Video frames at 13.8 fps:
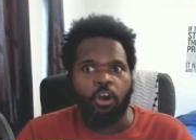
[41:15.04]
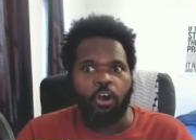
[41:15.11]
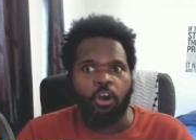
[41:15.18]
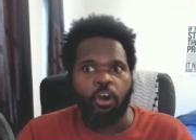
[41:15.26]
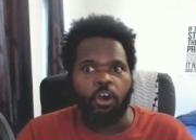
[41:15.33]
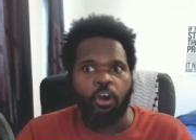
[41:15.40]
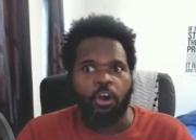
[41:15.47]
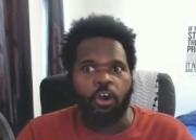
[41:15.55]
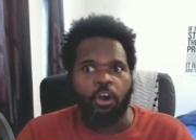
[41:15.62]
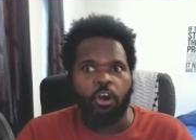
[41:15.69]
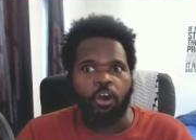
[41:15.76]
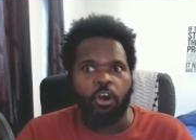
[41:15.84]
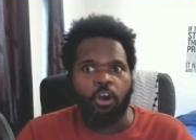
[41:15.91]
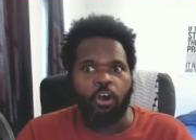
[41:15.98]
Now, of
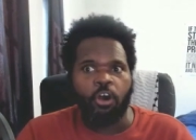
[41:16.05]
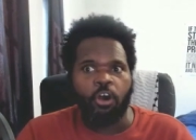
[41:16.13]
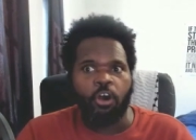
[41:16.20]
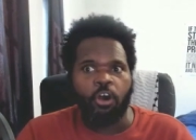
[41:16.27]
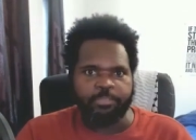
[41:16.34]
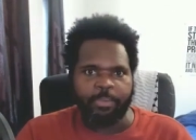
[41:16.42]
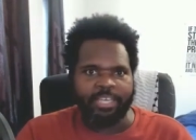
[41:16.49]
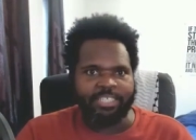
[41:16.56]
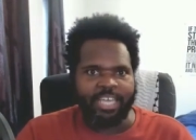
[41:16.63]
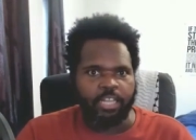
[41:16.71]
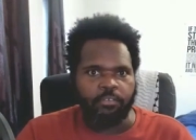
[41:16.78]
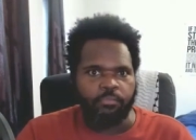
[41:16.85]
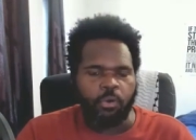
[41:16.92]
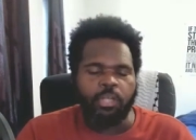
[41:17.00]
course, Florida's not as big as
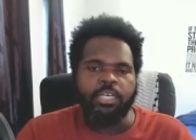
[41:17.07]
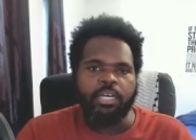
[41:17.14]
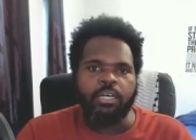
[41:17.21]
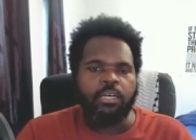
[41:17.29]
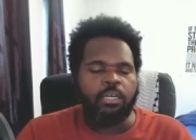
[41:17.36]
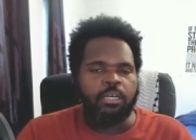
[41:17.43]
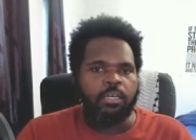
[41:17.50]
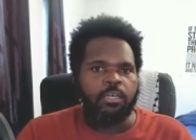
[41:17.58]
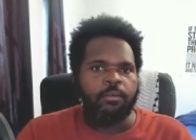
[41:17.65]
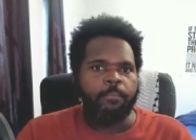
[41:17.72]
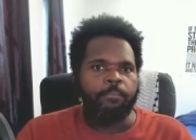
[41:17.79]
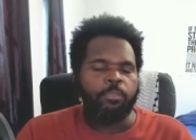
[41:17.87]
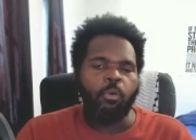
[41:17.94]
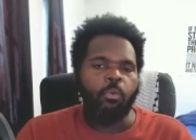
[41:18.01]
California,
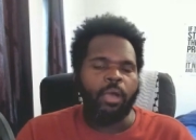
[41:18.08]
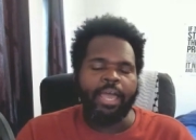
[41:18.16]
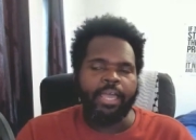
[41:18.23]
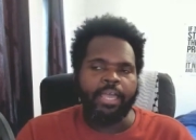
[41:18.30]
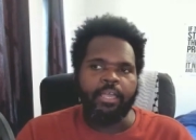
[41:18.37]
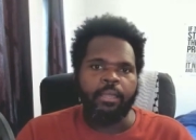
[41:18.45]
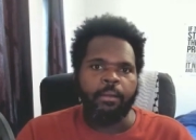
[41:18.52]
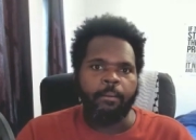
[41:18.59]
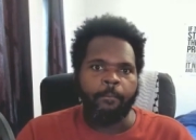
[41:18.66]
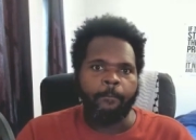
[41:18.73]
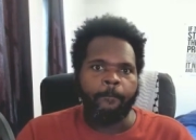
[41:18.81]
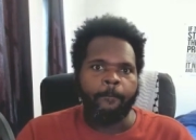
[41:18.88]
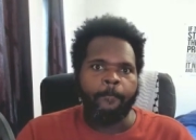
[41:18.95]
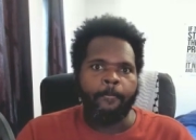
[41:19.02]
no way.
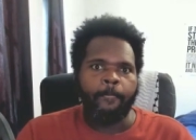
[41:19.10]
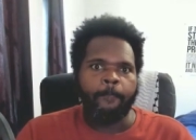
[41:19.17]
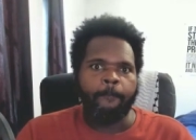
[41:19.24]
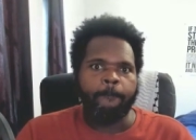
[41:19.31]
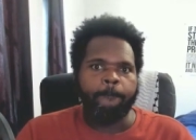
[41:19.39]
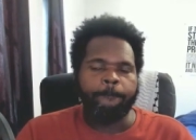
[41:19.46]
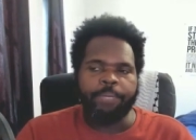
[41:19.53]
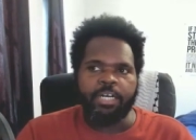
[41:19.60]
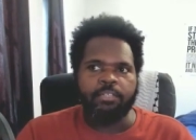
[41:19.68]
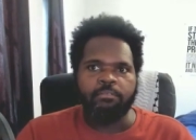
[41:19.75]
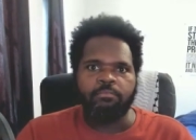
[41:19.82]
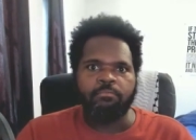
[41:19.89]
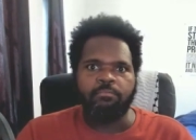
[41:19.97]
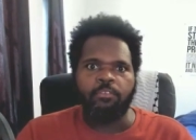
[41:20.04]

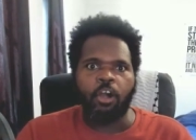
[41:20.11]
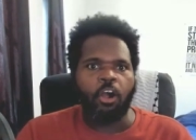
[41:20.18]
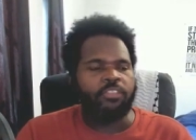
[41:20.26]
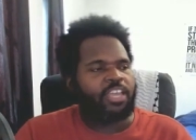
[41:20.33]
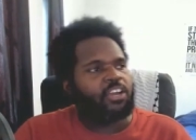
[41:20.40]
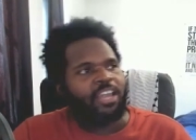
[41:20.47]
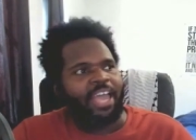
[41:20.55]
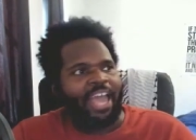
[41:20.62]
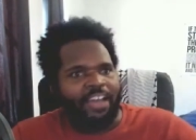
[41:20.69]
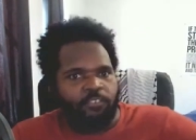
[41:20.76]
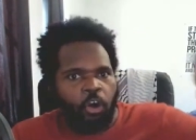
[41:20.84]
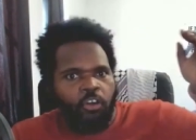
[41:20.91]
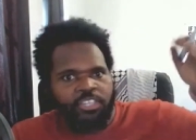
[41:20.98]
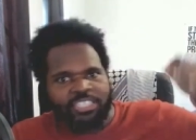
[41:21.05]
But are they going to
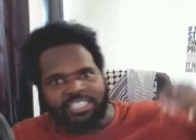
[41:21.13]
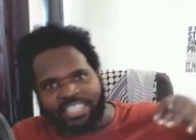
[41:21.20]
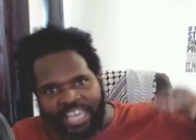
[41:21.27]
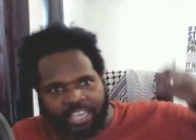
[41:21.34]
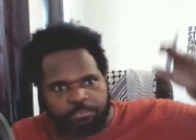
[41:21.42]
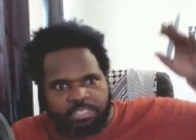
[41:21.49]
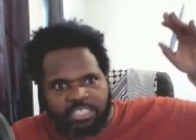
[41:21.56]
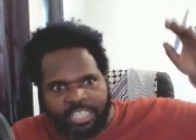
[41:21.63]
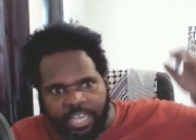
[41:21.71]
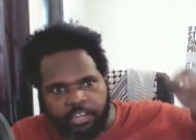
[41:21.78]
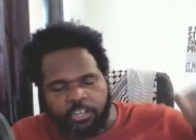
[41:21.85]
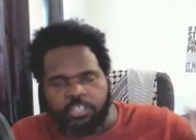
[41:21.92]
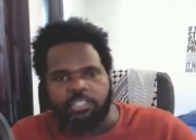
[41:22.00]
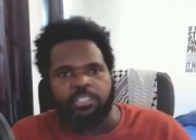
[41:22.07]
have all the same
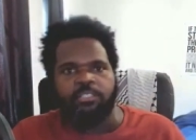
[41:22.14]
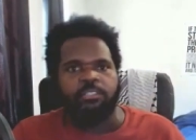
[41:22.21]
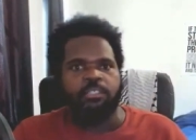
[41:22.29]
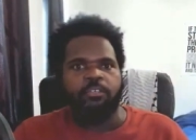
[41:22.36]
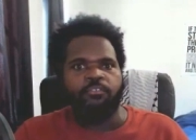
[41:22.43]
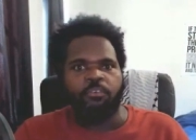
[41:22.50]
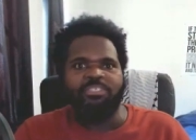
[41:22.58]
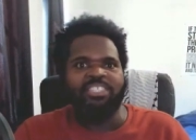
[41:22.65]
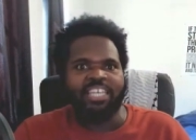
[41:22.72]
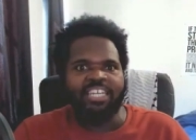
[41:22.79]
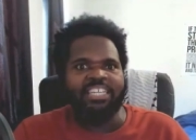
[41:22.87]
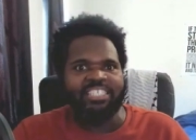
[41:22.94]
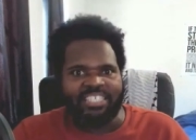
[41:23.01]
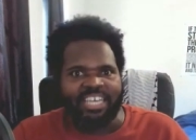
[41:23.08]
standards from
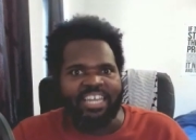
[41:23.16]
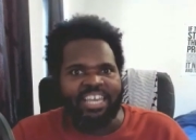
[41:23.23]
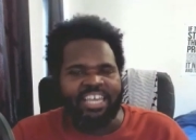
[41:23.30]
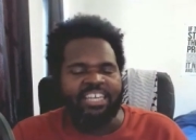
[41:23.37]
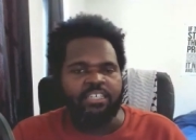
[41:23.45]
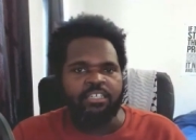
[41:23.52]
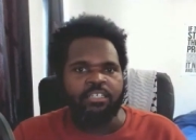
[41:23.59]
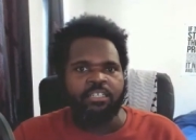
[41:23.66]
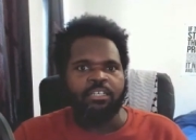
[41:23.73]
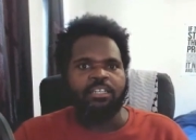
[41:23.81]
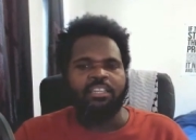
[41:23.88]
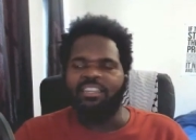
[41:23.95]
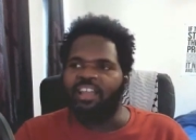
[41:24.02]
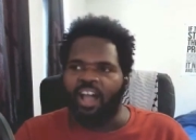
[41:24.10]
city to city?
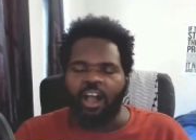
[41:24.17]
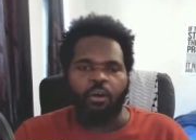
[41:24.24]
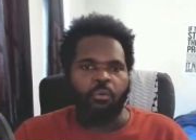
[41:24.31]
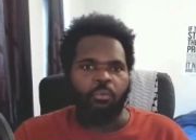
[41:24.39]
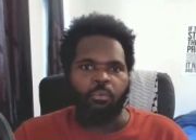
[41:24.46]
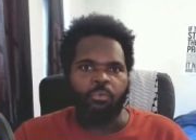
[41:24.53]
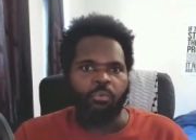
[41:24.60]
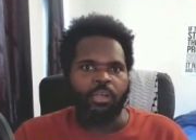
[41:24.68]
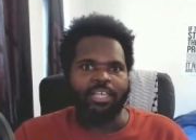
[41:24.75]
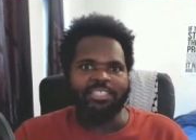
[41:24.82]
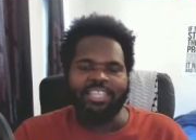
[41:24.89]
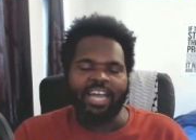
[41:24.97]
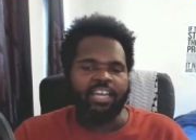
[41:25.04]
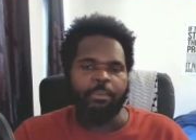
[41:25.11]
No,
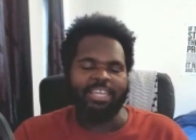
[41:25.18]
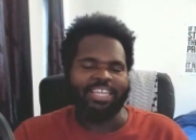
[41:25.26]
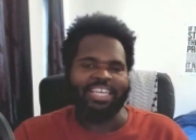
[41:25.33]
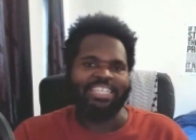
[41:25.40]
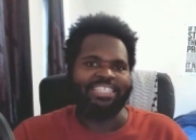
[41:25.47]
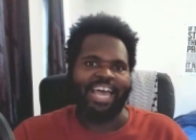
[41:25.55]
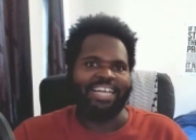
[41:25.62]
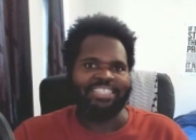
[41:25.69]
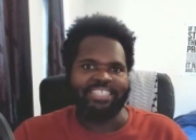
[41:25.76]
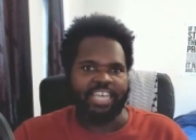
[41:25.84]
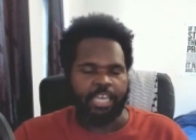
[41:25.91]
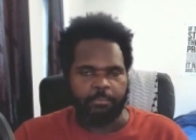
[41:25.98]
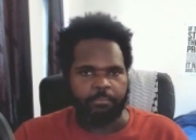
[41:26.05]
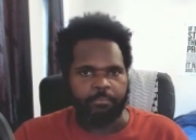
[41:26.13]
it's not going to be the exact
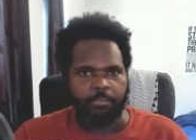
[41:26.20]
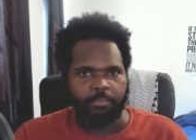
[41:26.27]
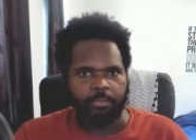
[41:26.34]
same.